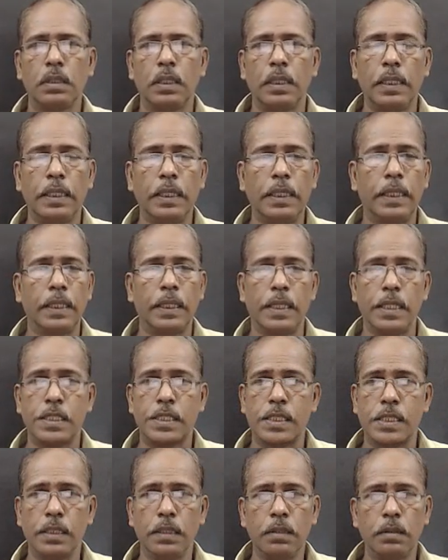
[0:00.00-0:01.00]

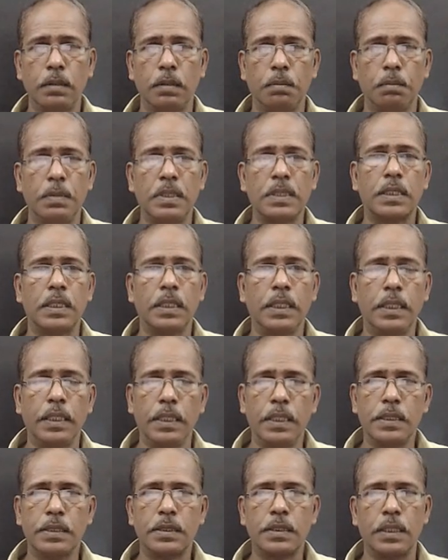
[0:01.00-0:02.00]
integration
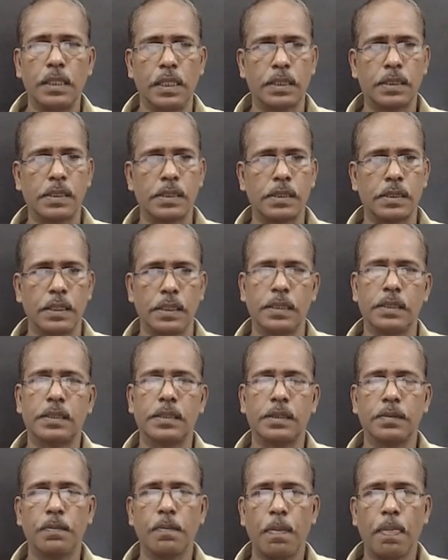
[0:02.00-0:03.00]
miscellaneous exercise.